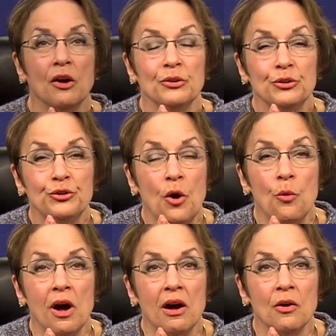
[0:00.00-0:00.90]
So
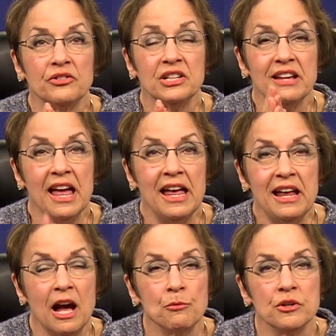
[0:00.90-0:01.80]
today
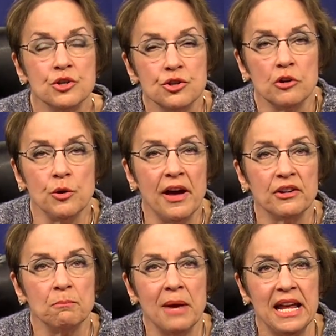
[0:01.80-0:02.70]
I'm going to show you how to
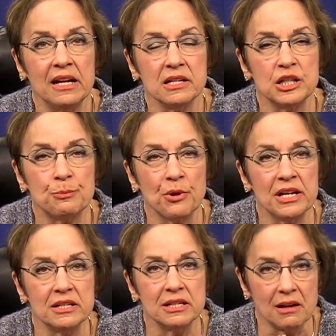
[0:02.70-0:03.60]
make a spring
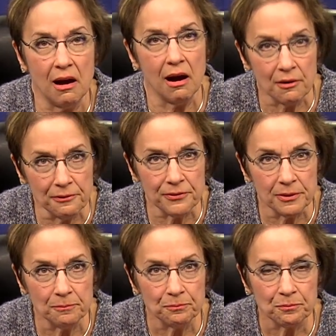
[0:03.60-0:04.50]
scarf
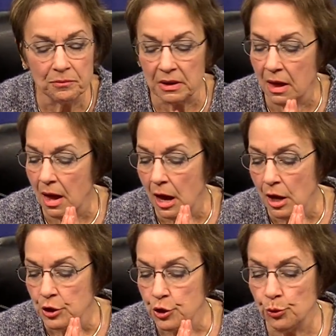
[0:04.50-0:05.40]

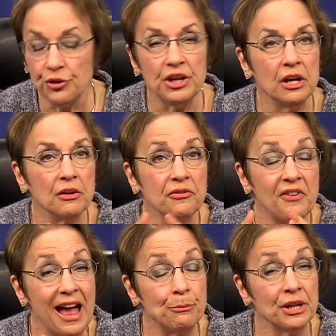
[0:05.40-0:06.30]
using
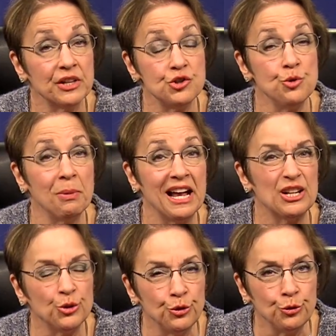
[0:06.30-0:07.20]
fabric that you buy in a
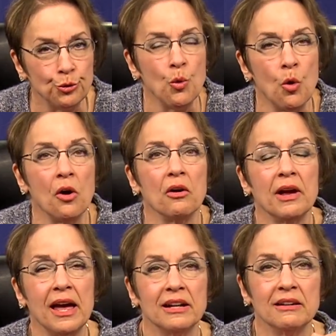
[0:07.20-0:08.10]
store.
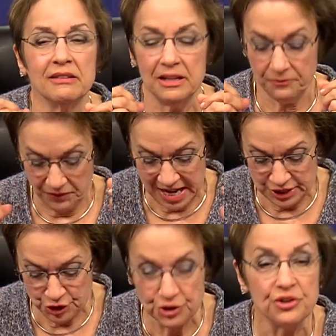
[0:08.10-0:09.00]
And the
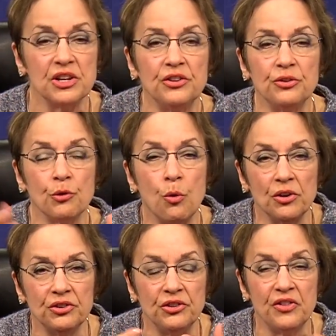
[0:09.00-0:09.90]
advantage to this, of
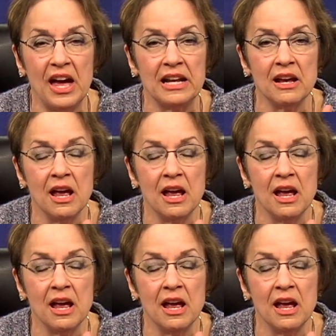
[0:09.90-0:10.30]
course, is that